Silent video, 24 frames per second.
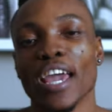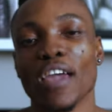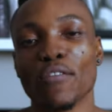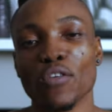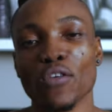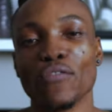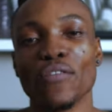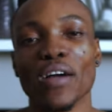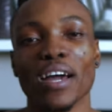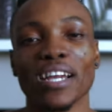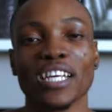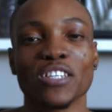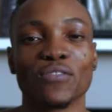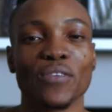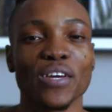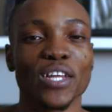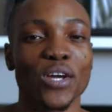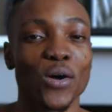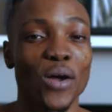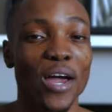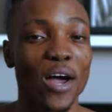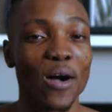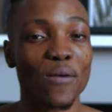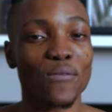If you found this
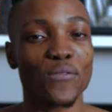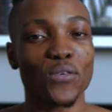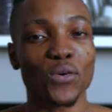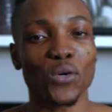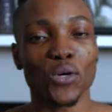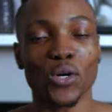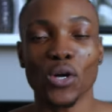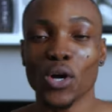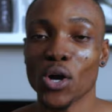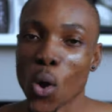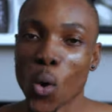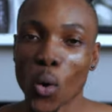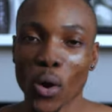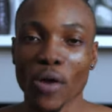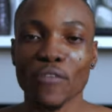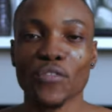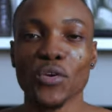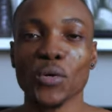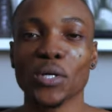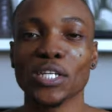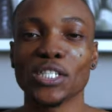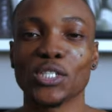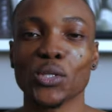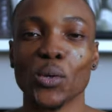video helpful, or if
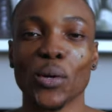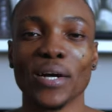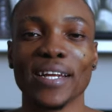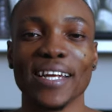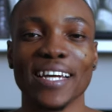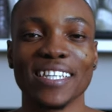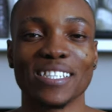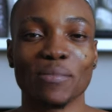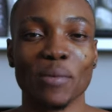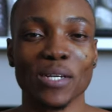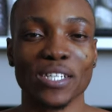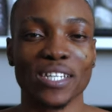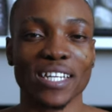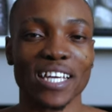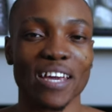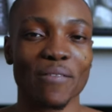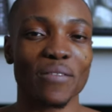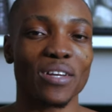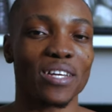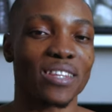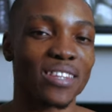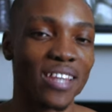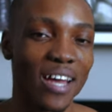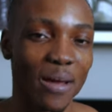you enjoyed it, make sure to give
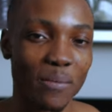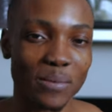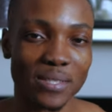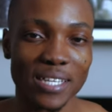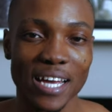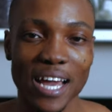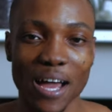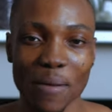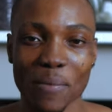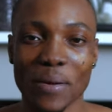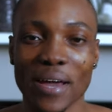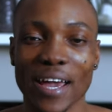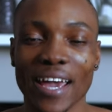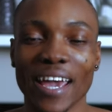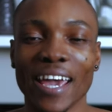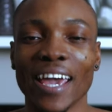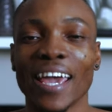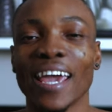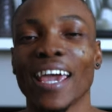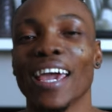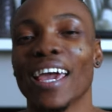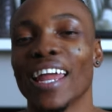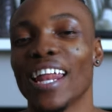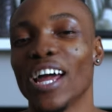it a thumbs up.
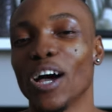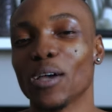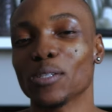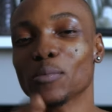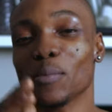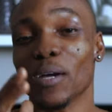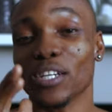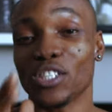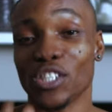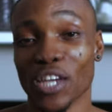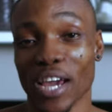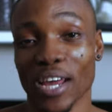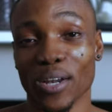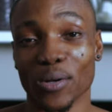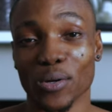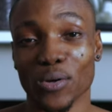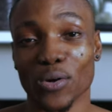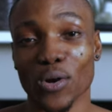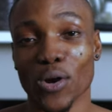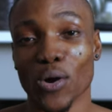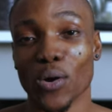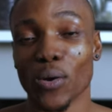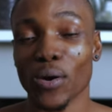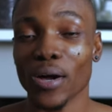It helps my channel
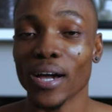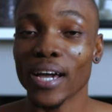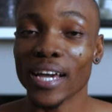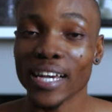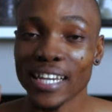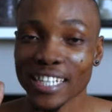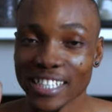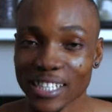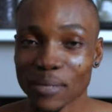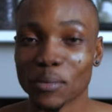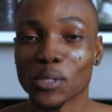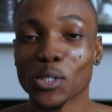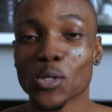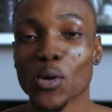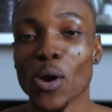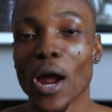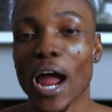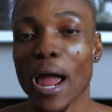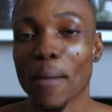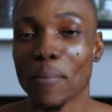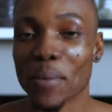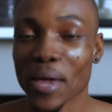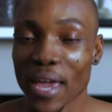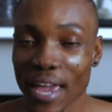grow.
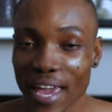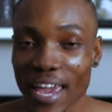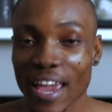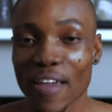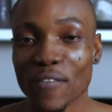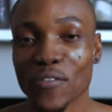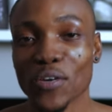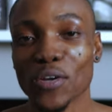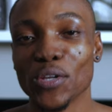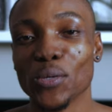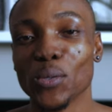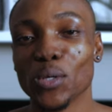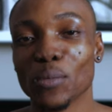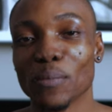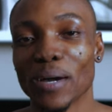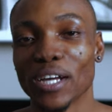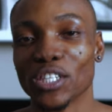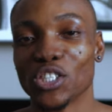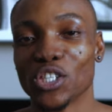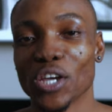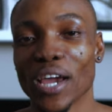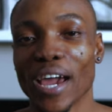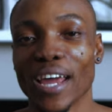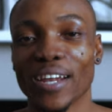Subscribe if you're new to my
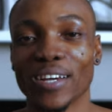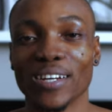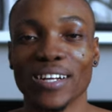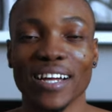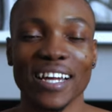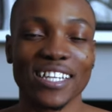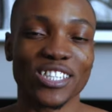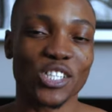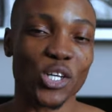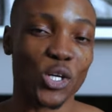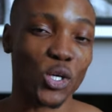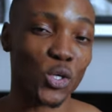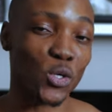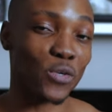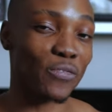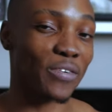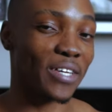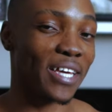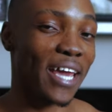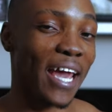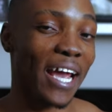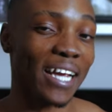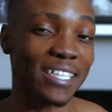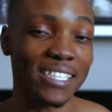channel, and turn on
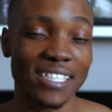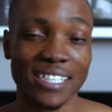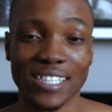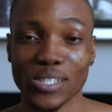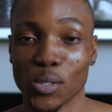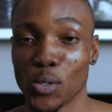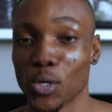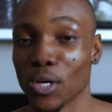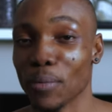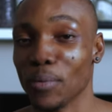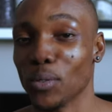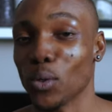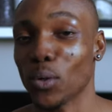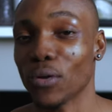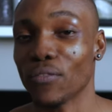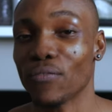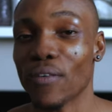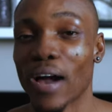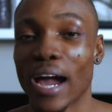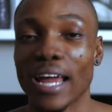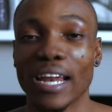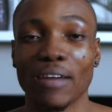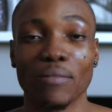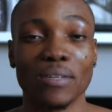notifications so you can be
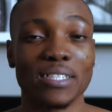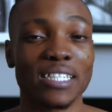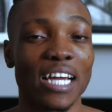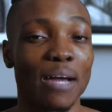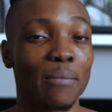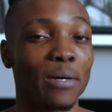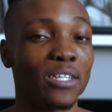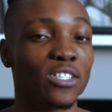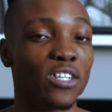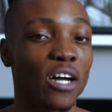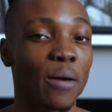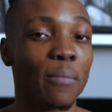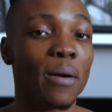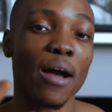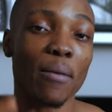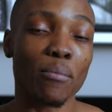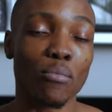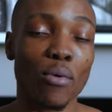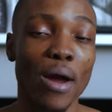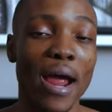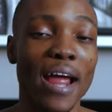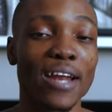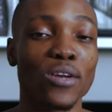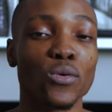notified every time I drop a
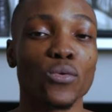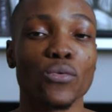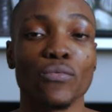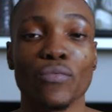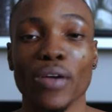brand new